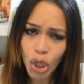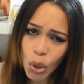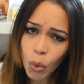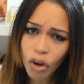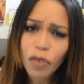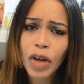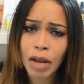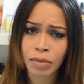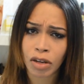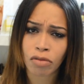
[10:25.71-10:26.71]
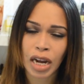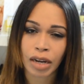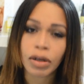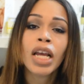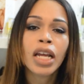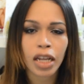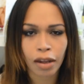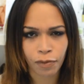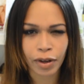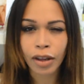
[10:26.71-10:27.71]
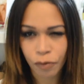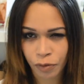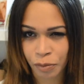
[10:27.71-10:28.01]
You will find me around if you look for